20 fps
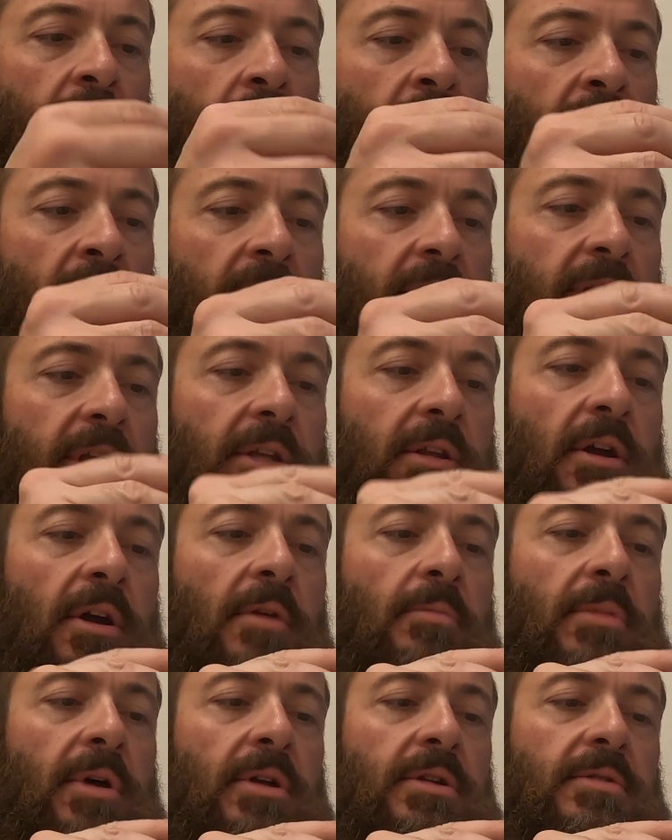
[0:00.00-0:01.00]
Probably because I talk
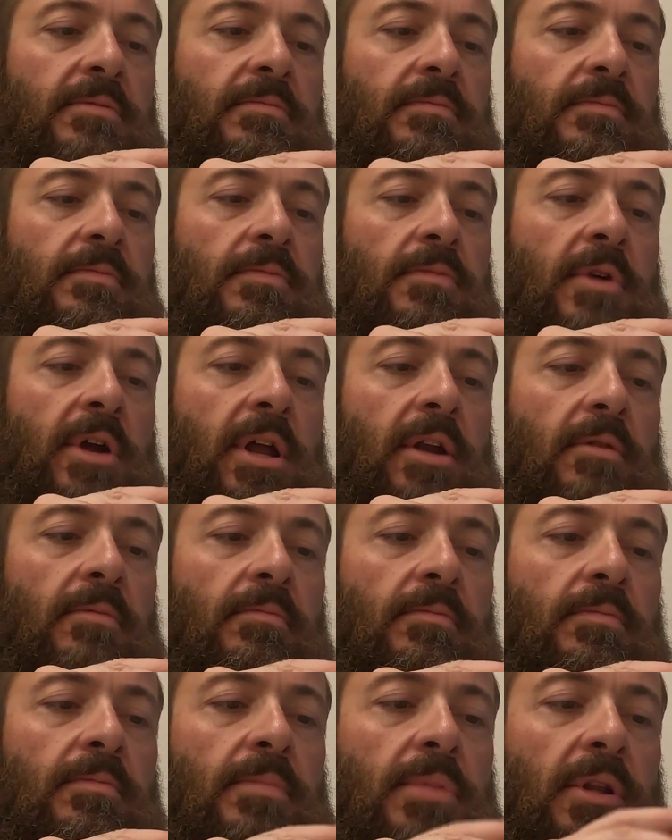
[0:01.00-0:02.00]
about some
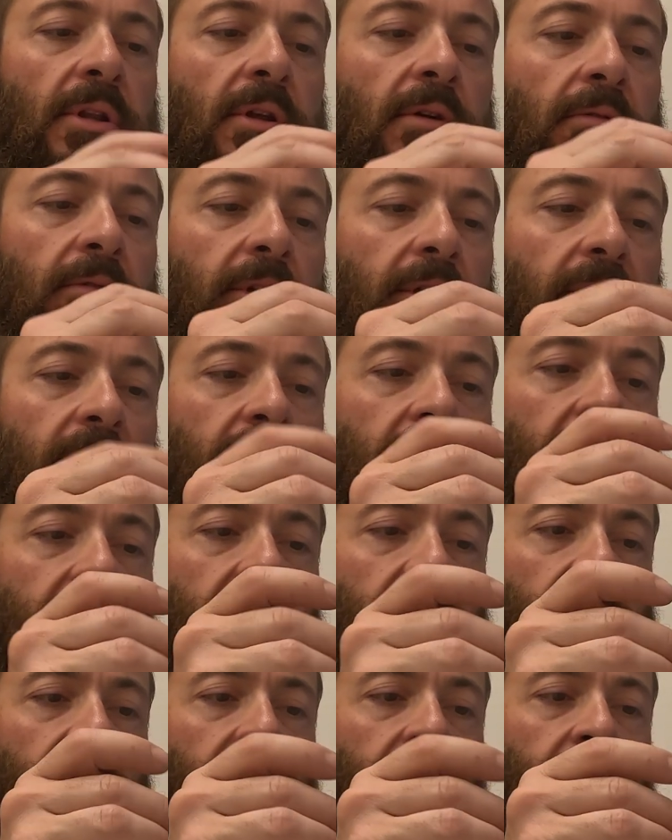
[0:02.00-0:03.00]
random baloney all the
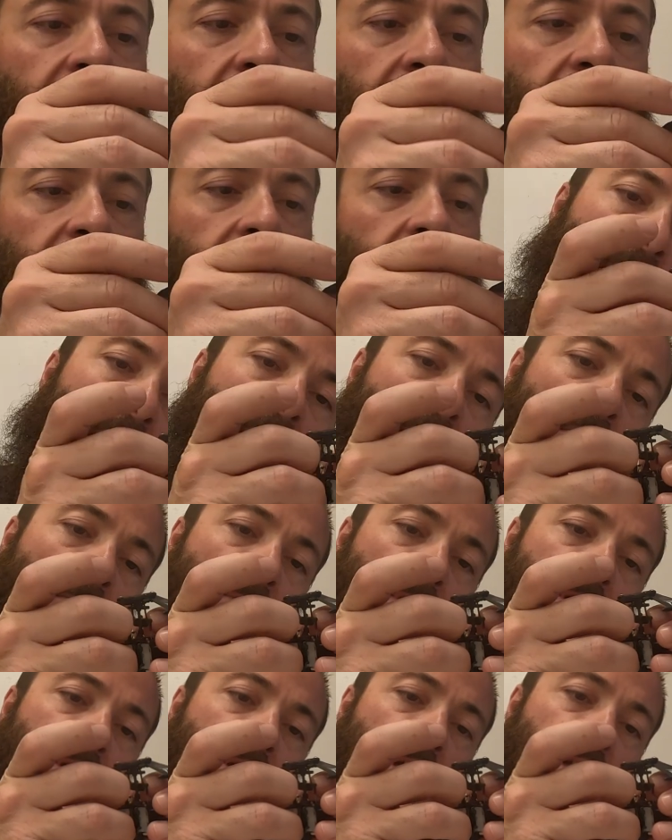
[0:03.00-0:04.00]
time. I hope
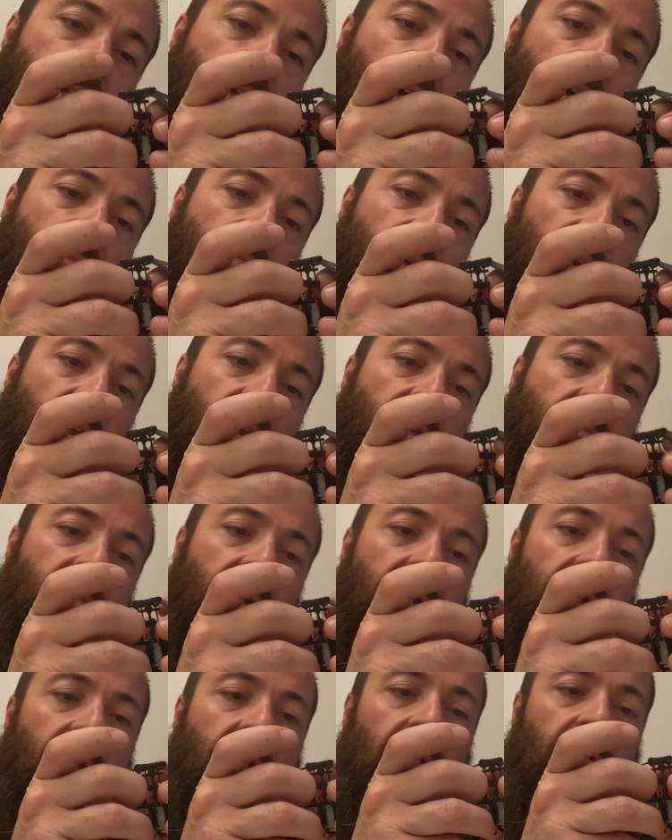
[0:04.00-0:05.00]
this doesn't happen to
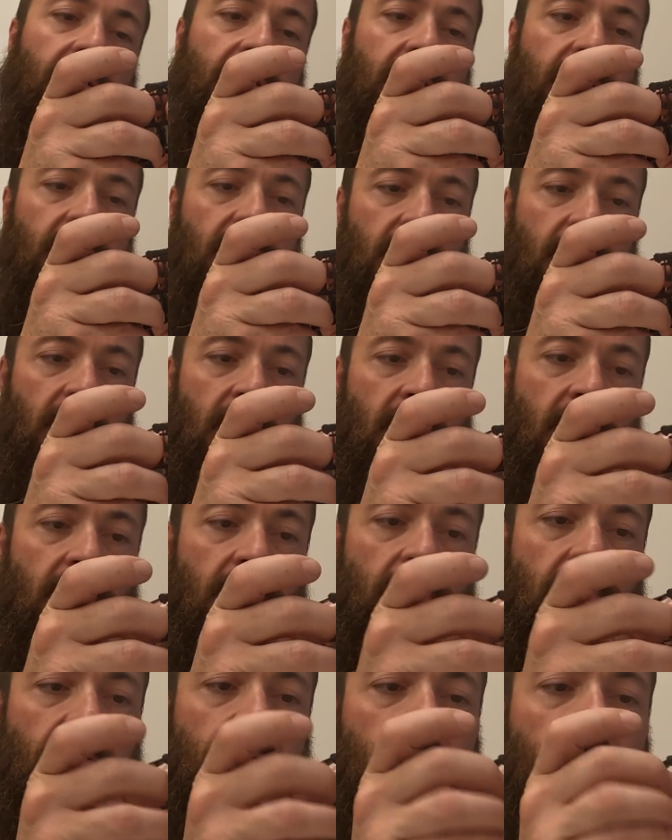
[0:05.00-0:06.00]
anybody else. I
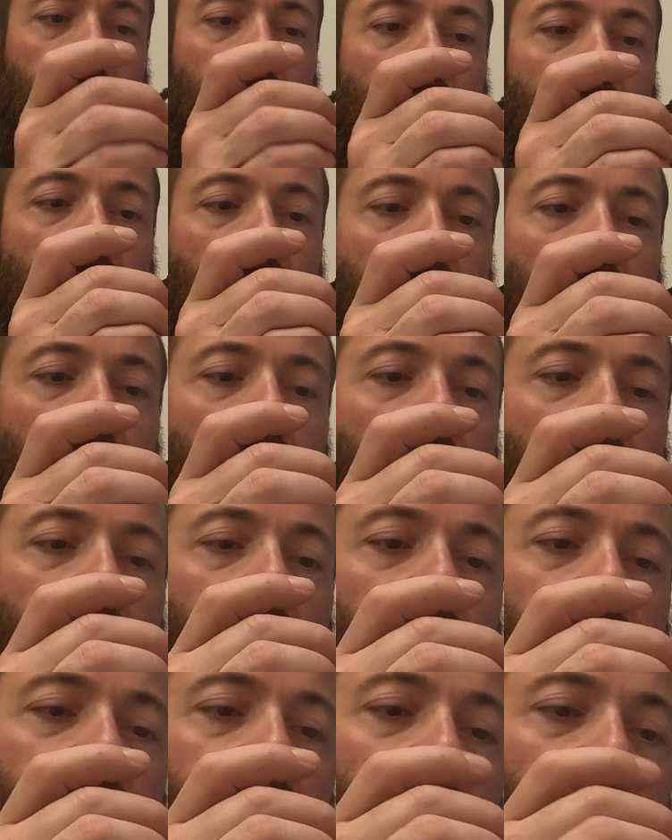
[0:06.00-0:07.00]
know
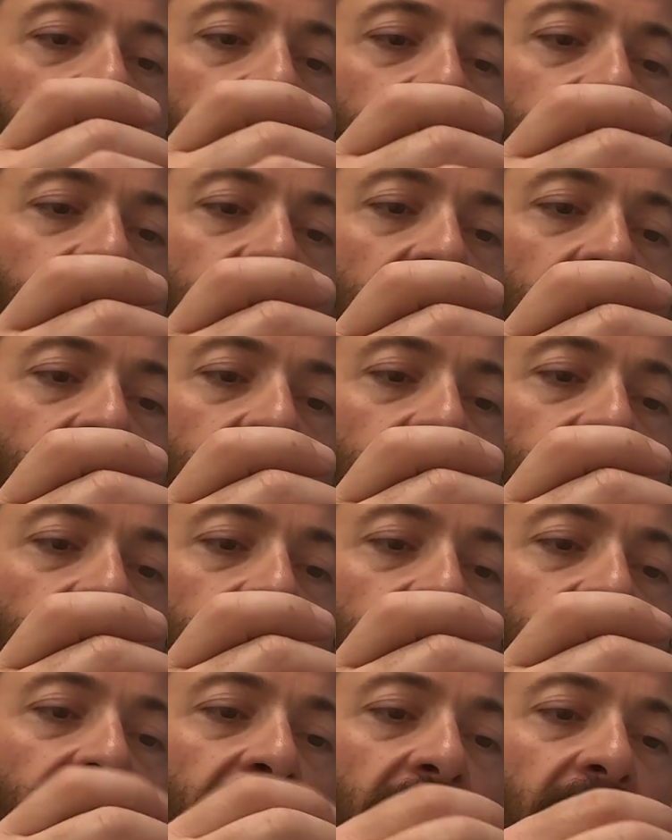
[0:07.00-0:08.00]
some things happen
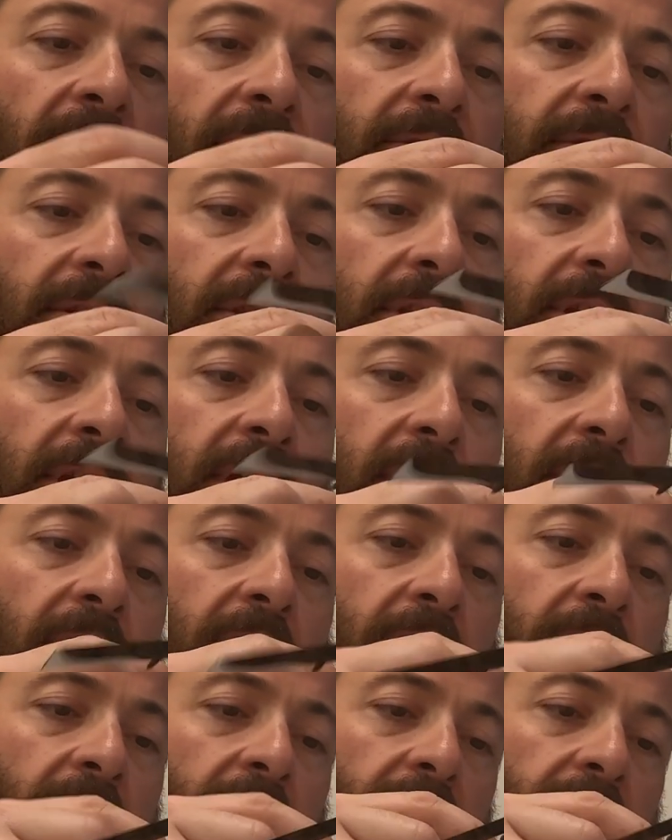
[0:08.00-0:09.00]
from the factory that you
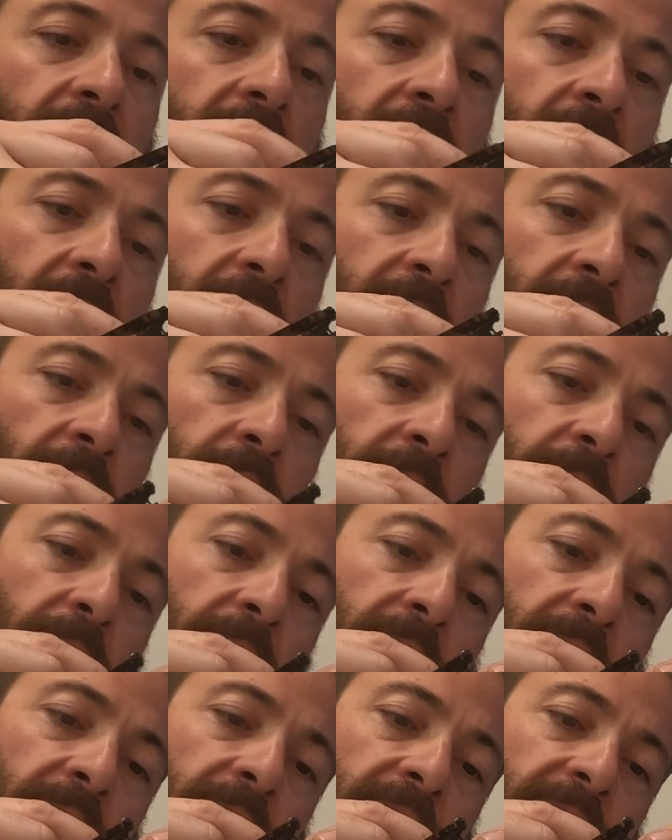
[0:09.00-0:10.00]
can't help,
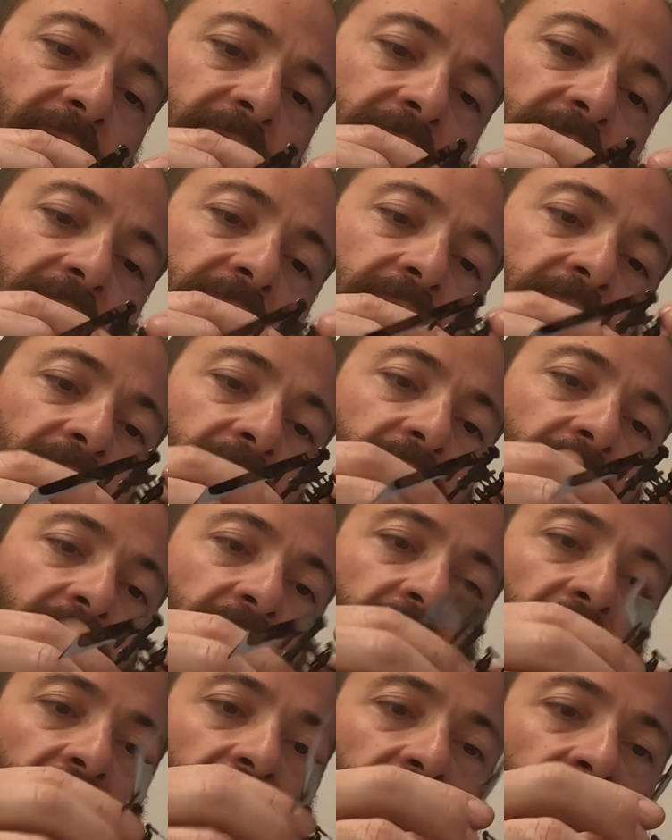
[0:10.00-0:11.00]
but
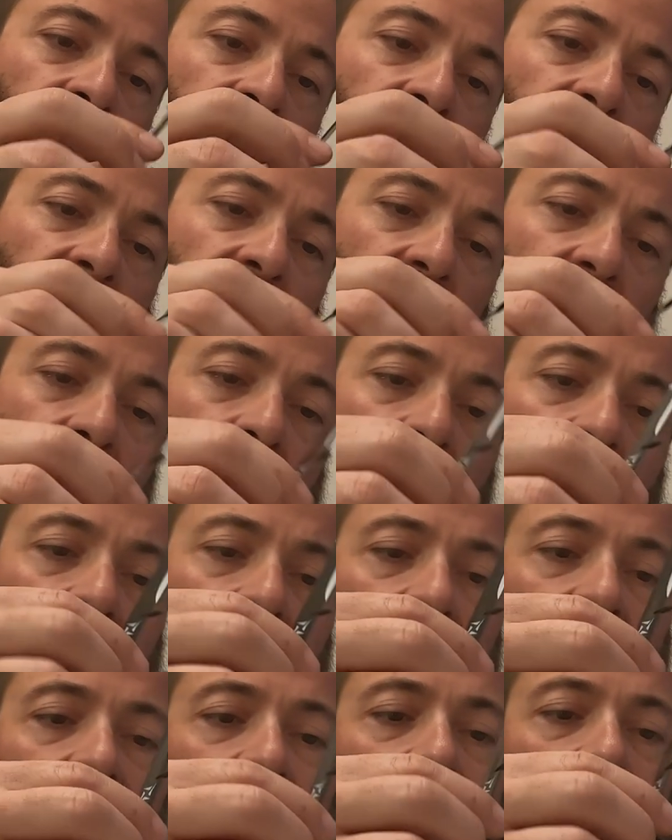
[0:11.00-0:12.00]
I
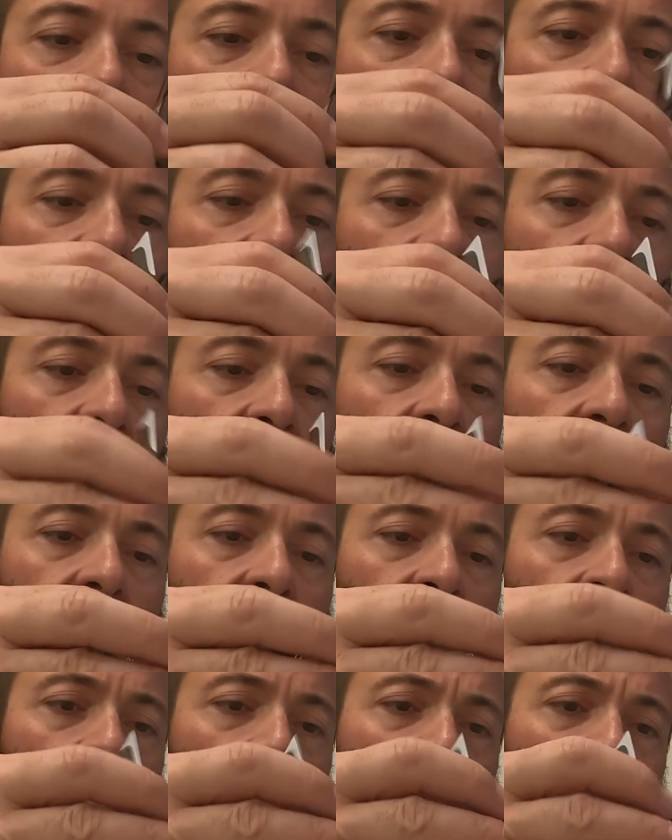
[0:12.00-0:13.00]
am
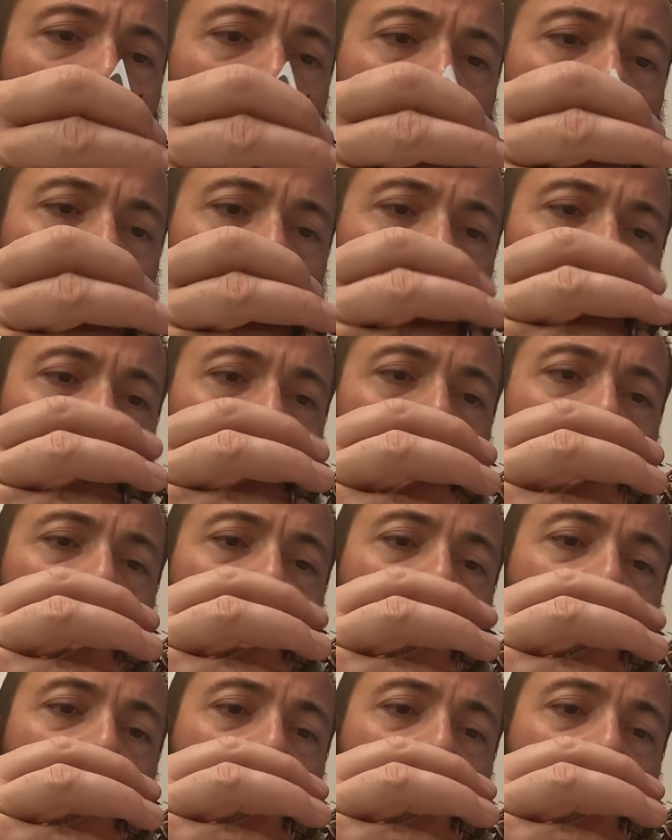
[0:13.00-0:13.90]
slightly